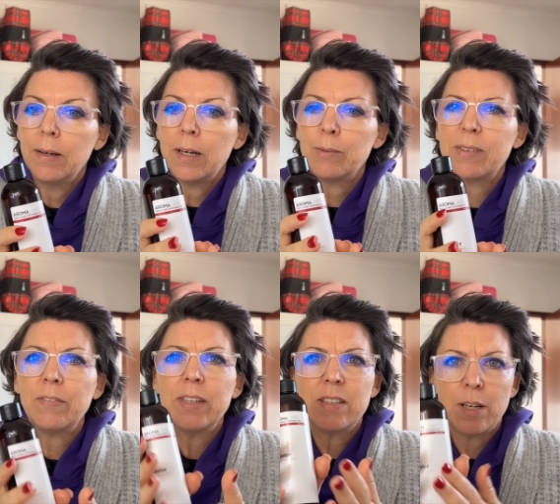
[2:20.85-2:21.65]
I was
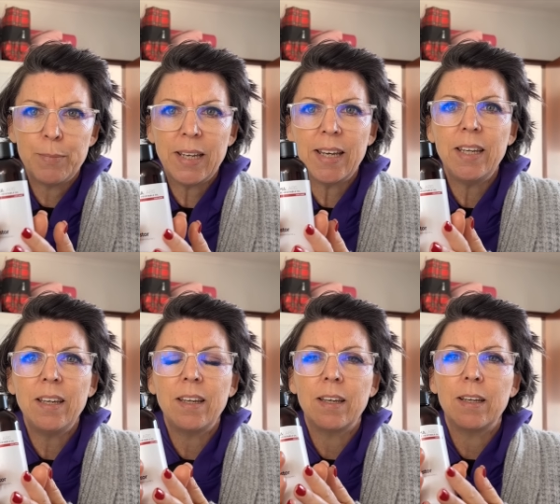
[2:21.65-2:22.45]
having tummy
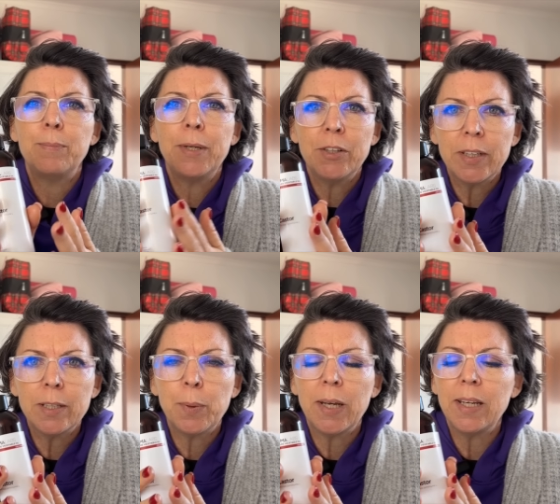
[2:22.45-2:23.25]
ache and
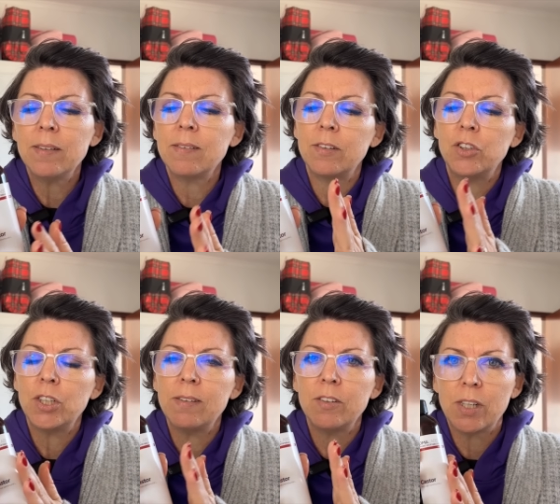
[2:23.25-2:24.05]
period pains and
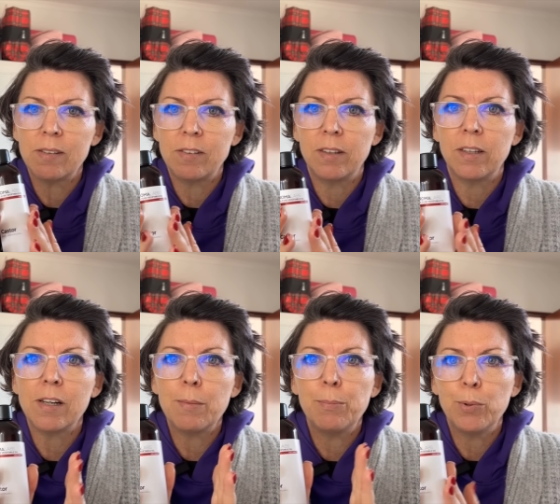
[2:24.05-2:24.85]
she suggested that
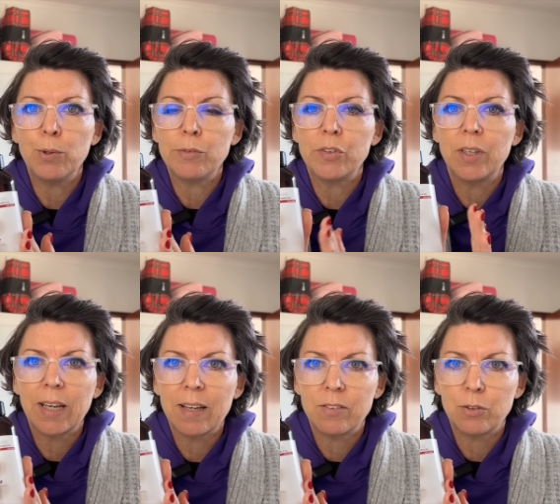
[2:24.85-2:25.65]
I bought the
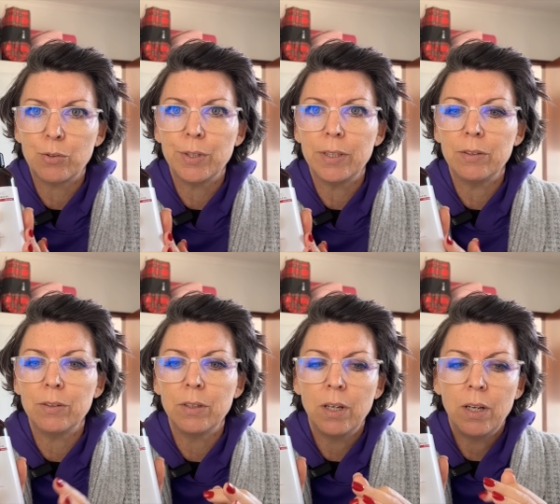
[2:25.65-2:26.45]
castor
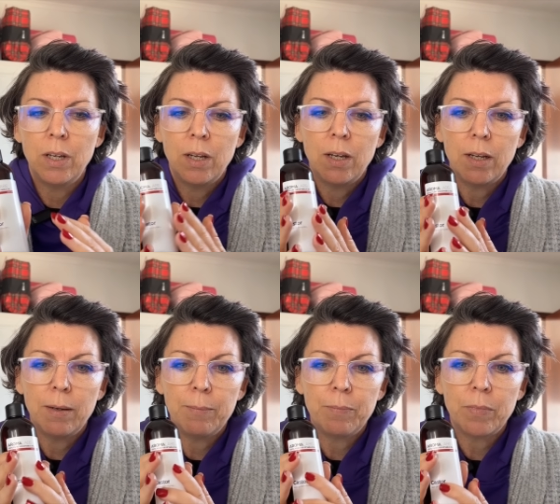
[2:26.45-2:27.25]
oil
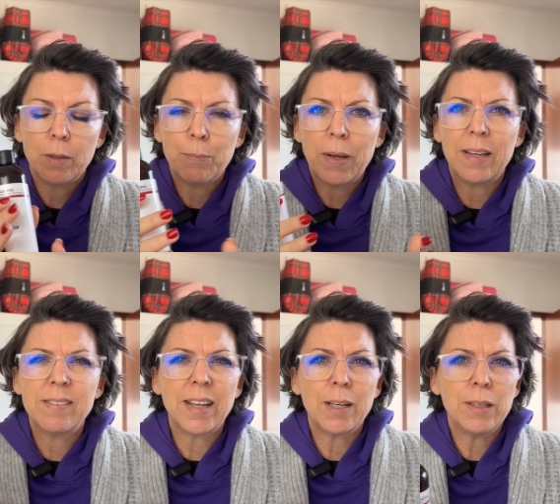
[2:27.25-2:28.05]
um, the,
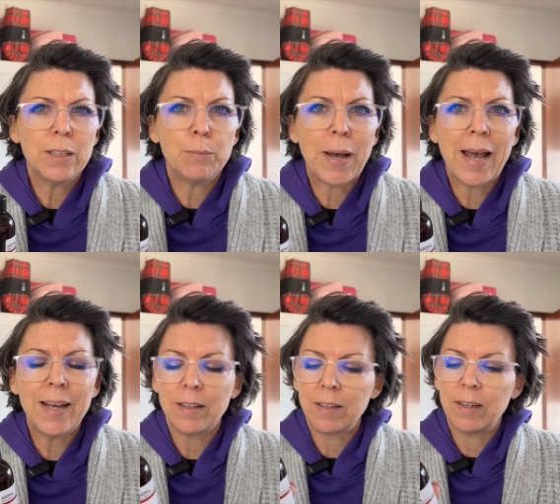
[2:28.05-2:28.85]
it's like a little
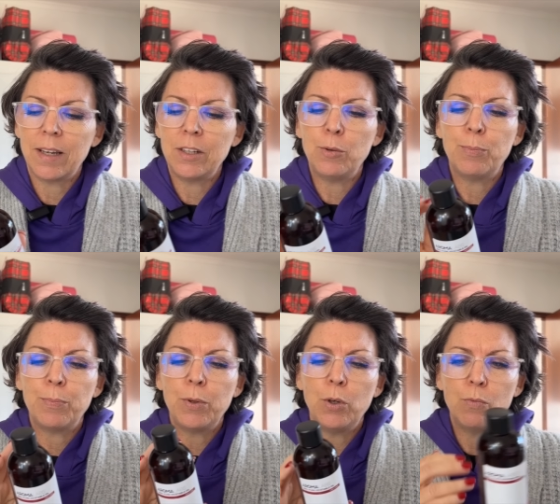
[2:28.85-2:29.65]
pack and you
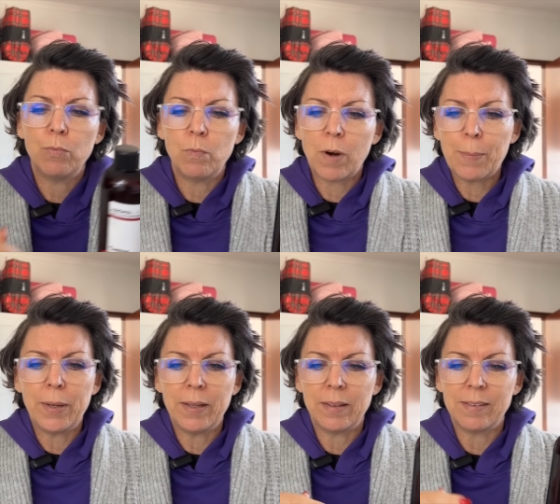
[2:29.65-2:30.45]
you wrap
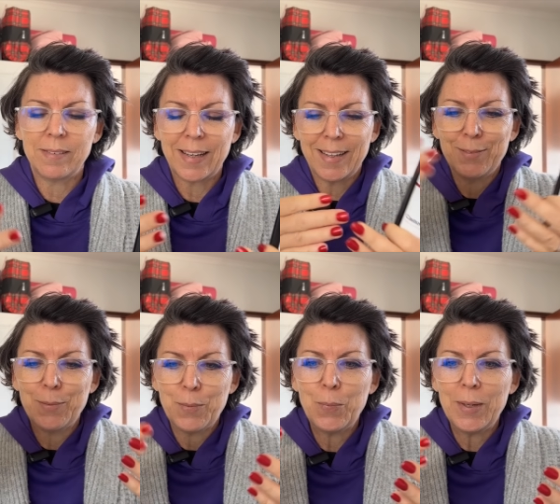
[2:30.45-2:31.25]
it it's like a,
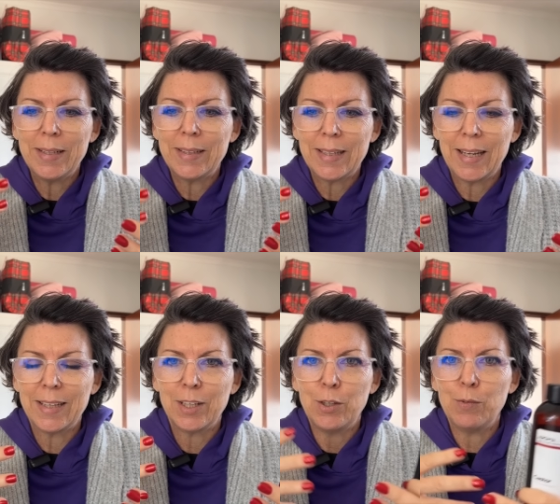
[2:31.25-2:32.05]
a, weird thing
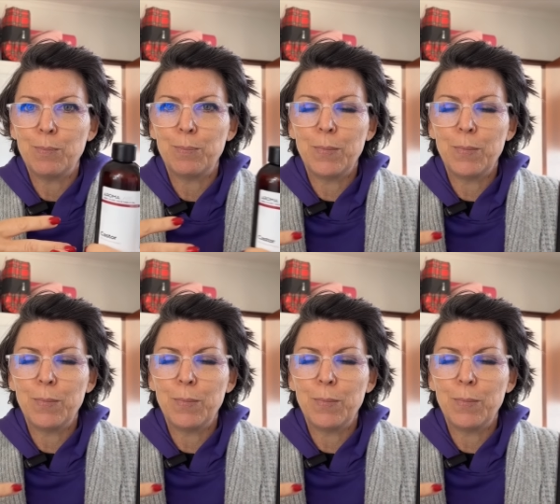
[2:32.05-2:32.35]
that you